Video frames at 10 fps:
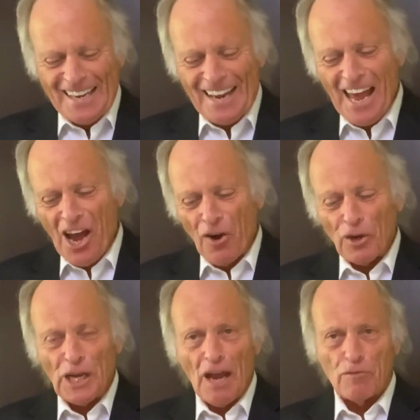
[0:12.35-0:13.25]

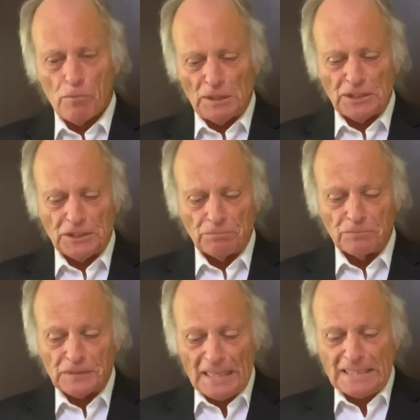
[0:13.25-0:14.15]
Now, governments,
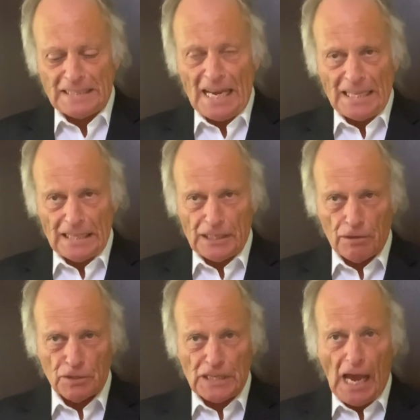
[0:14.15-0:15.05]
they say that
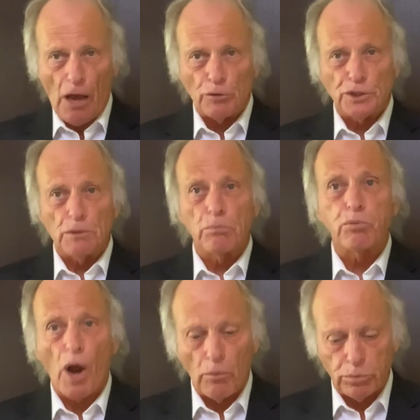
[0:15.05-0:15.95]
there is a housing
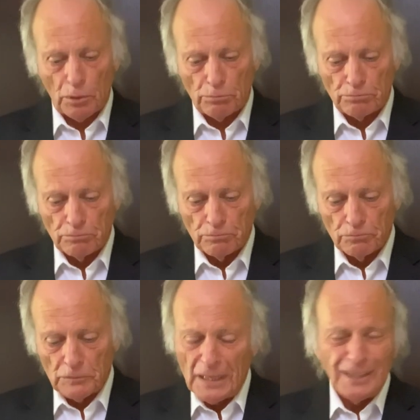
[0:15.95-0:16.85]
problem.
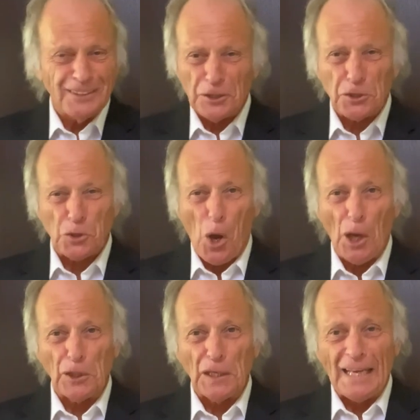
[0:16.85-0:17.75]
There's
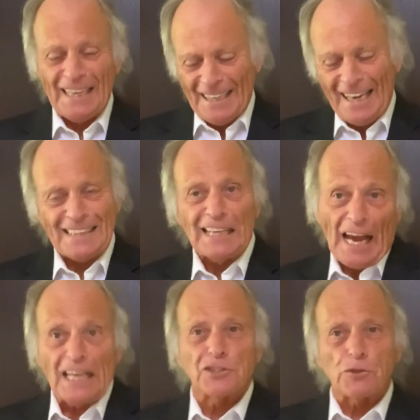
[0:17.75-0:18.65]
not. I
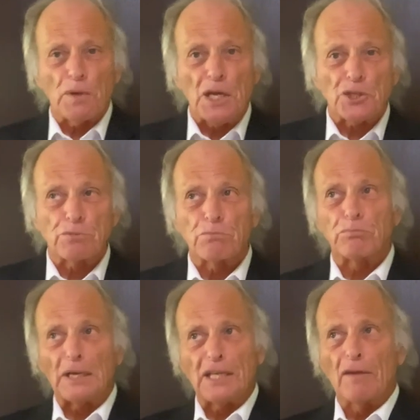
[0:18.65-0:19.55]
guess there is
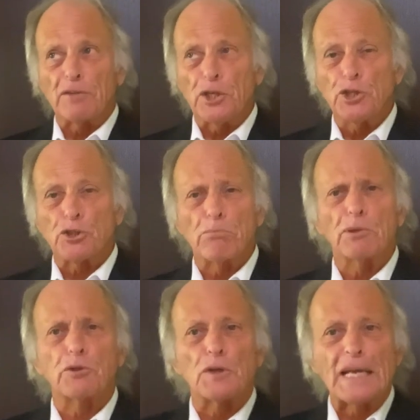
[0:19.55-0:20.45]
by definition,
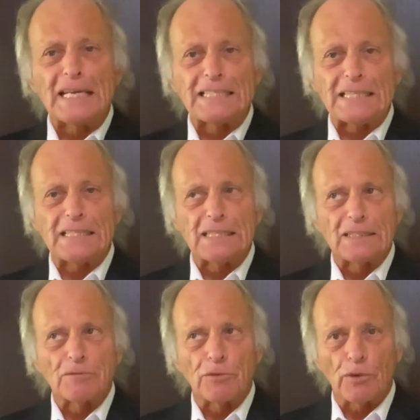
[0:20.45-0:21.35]
but there isn't
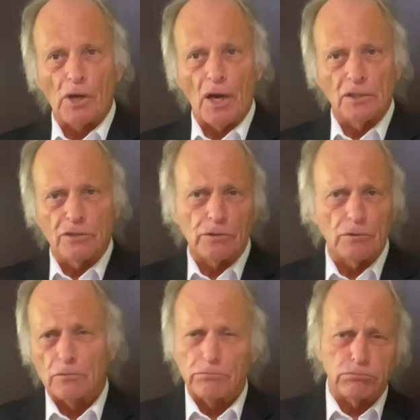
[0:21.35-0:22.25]
with regards
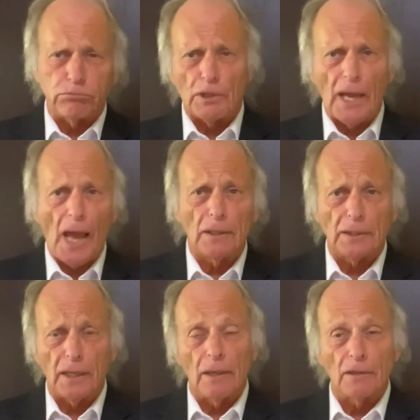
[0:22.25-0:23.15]
to
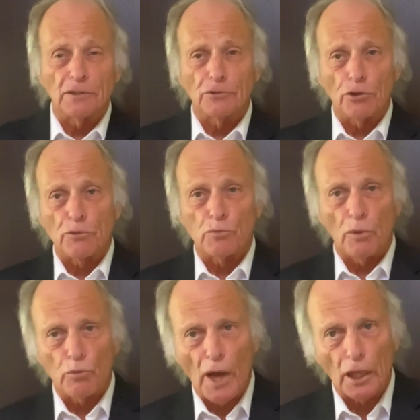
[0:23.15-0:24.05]
reality, in terms of
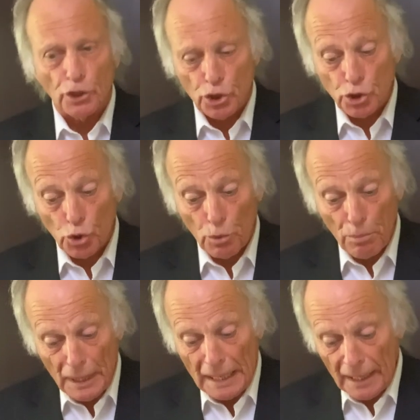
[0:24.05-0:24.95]
what reality should
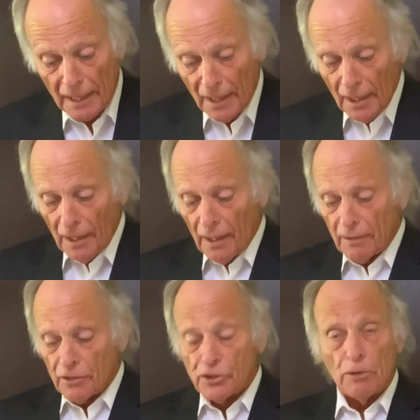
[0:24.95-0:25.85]
be.
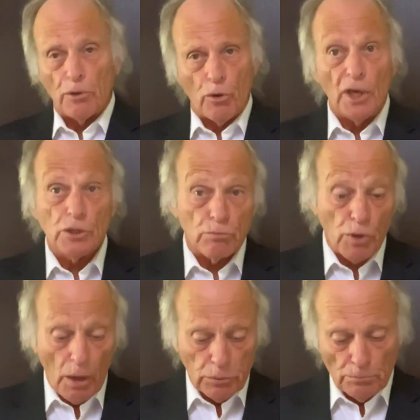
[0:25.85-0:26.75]
There's an immigration
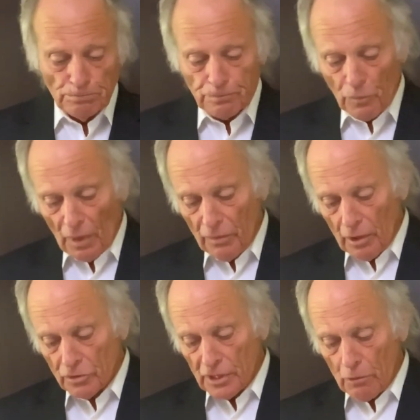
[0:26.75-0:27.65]
problem.
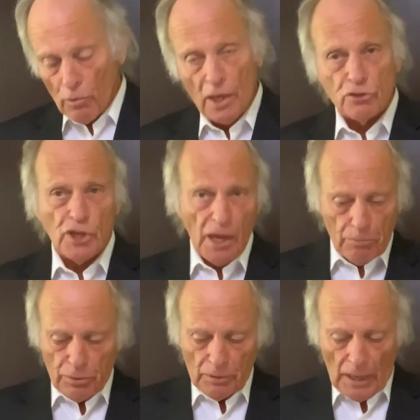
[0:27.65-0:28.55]
There's a red
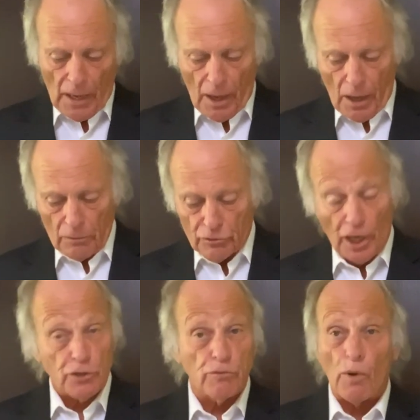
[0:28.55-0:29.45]
tape,
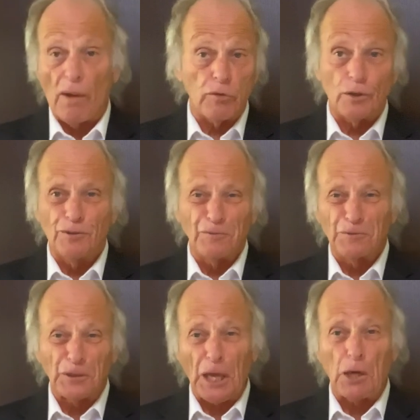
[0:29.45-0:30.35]
takes forever
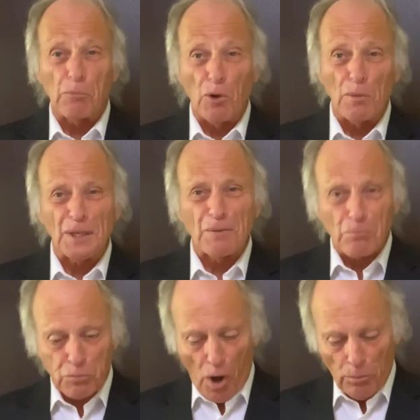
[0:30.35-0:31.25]
to get a
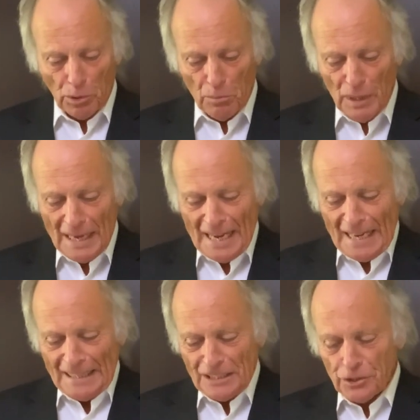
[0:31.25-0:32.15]
permit problem.
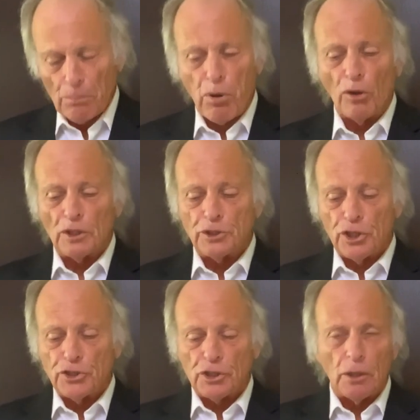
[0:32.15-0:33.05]
There's a
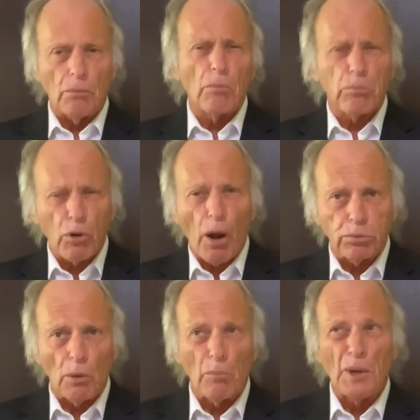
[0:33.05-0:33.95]
politician
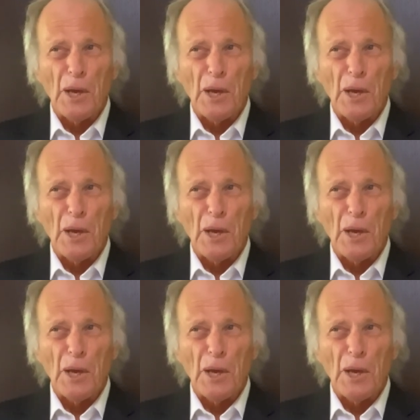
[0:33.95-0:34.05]
problem.